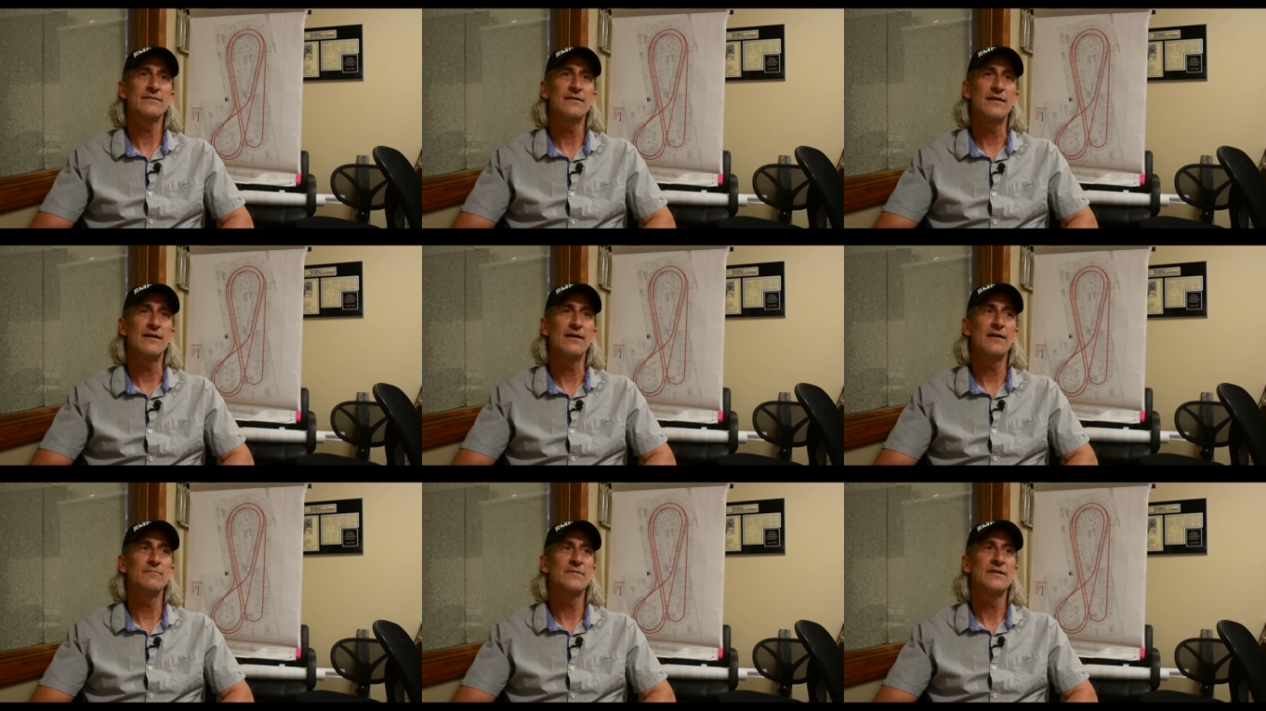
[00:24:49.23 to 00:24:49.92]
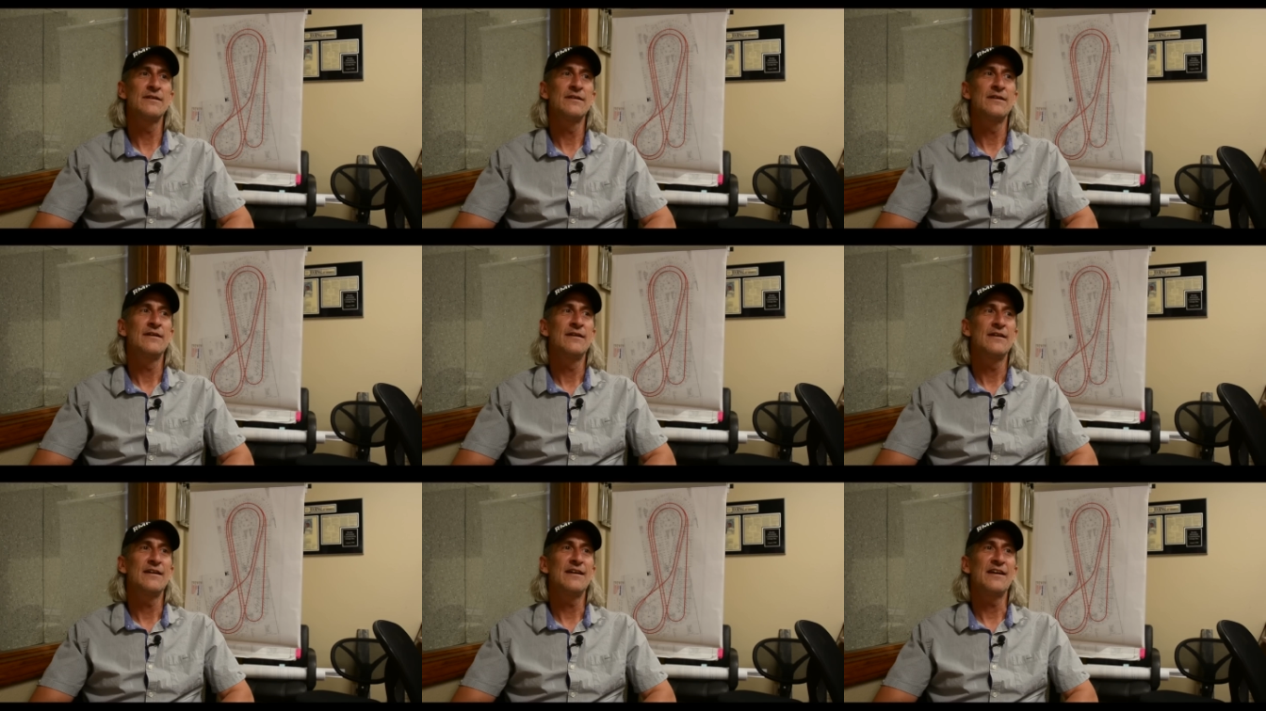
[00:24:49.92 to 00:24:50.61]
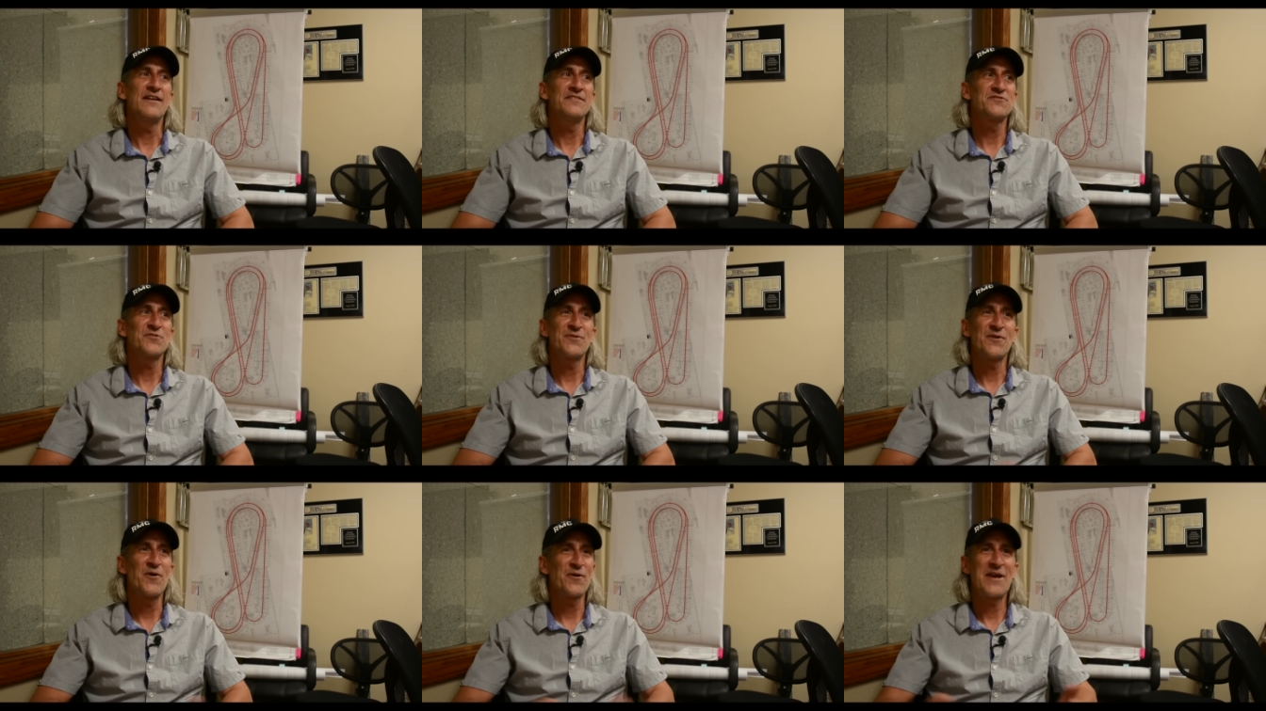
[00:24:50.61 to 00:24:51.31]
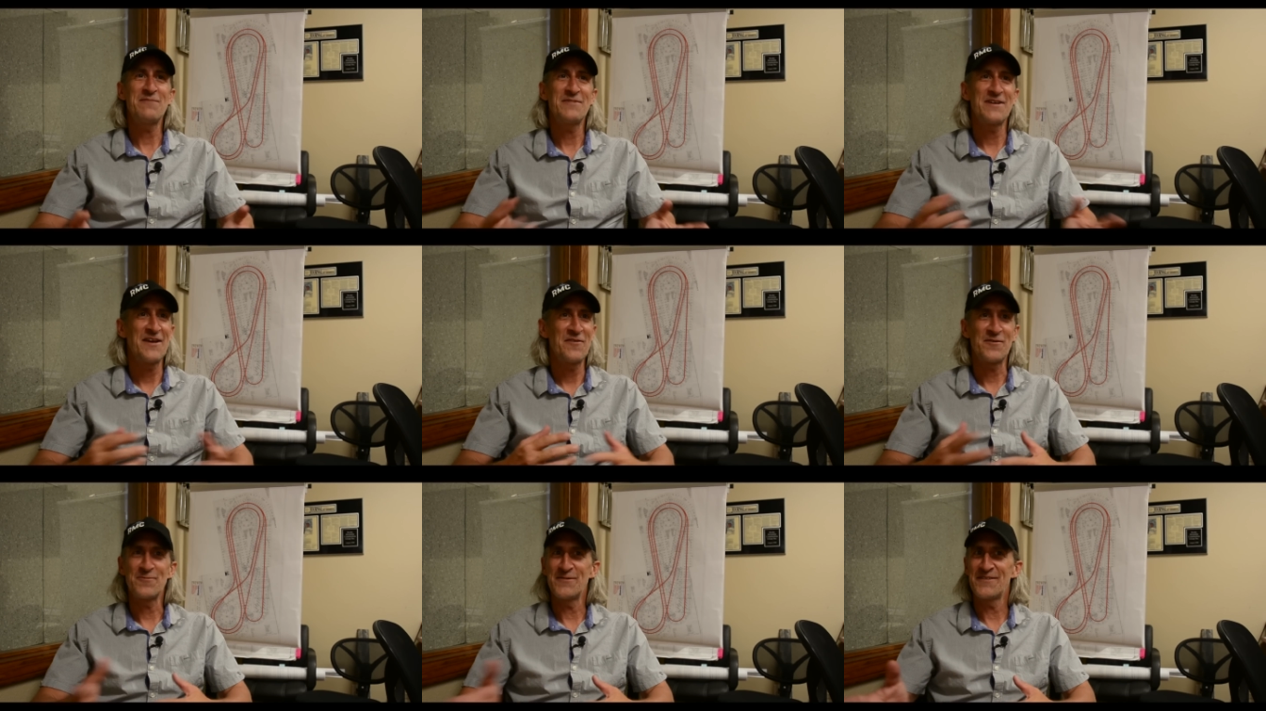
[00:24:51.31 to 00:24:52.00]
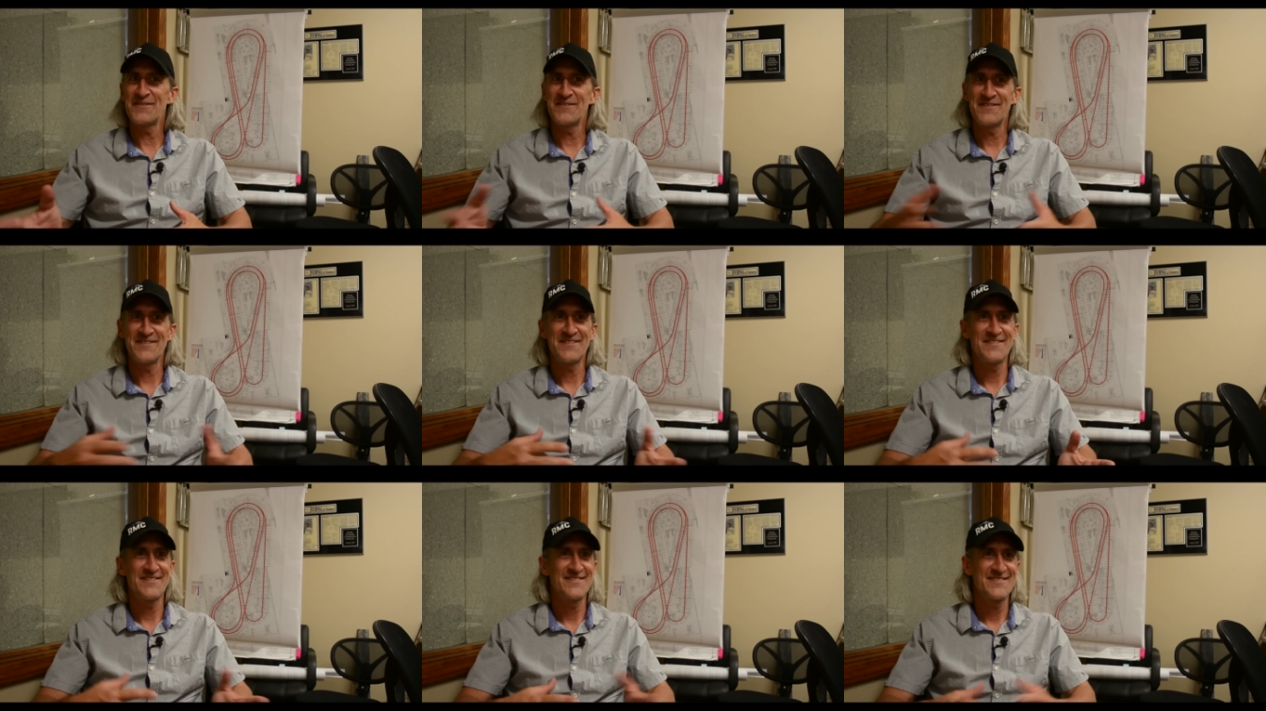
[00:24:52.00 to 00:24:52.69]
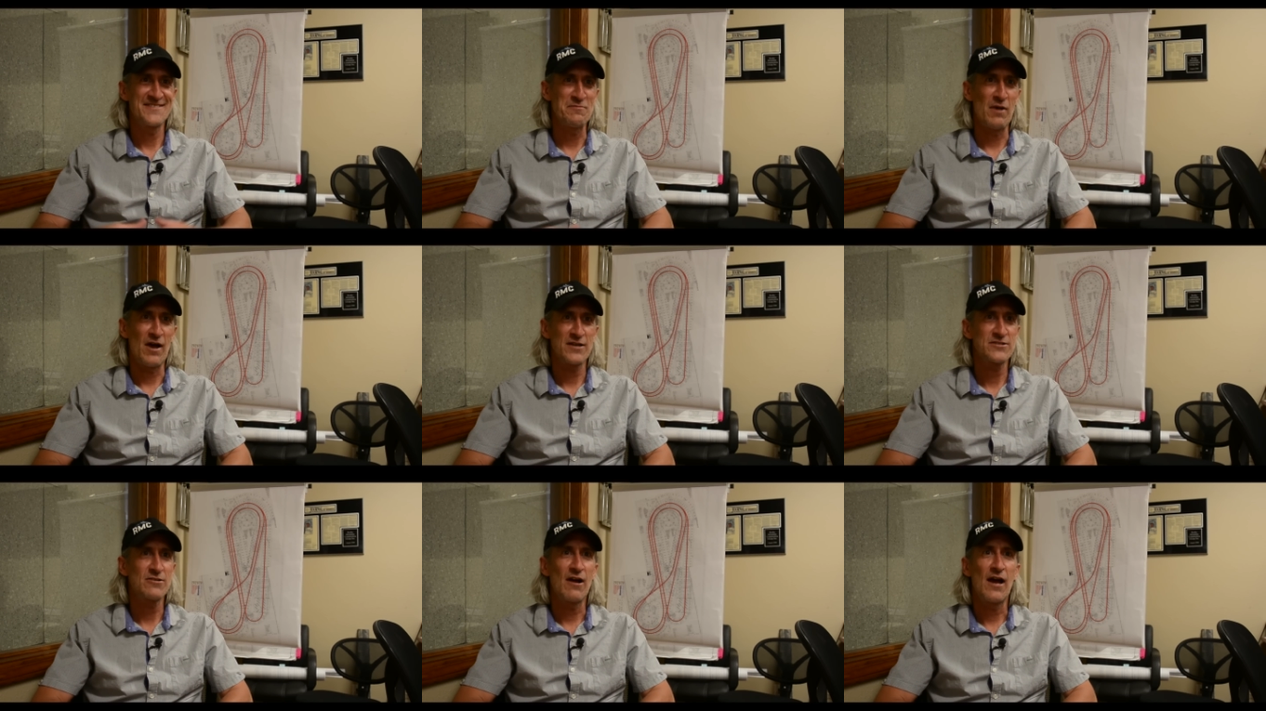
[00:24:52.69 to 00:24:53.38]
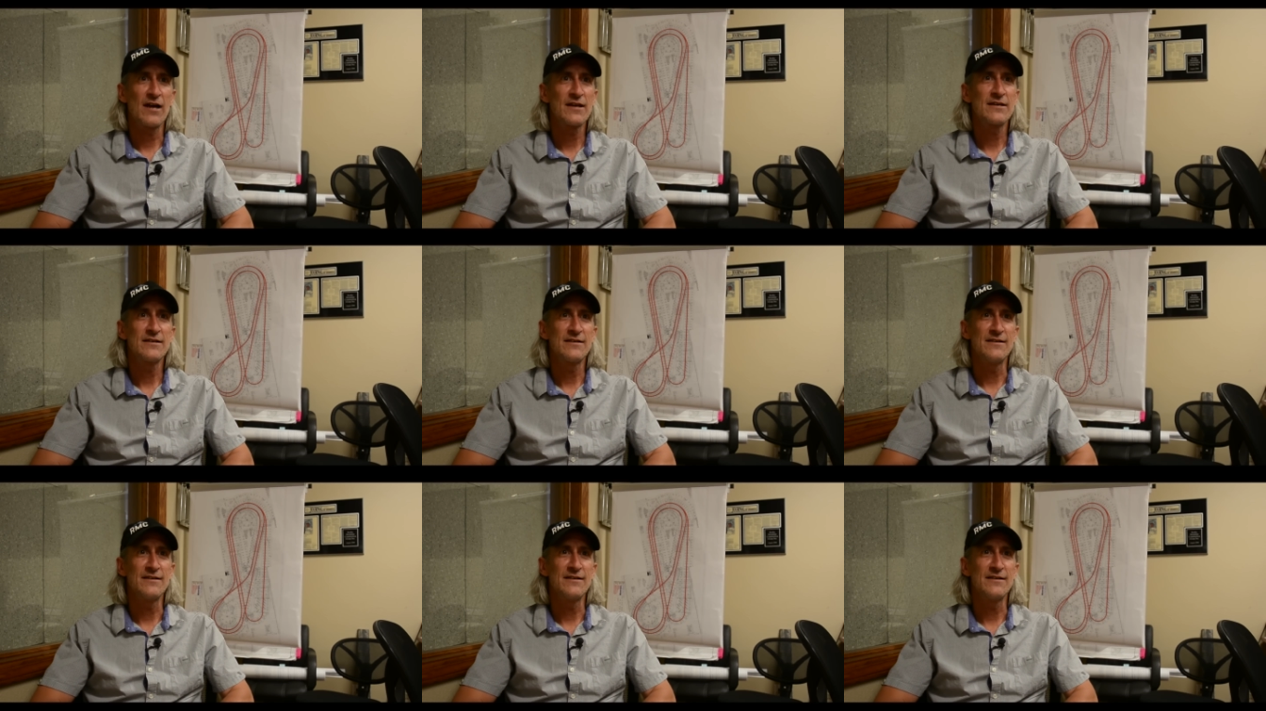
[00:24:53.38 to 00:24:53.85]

Um, and so it all came together with the, the box track.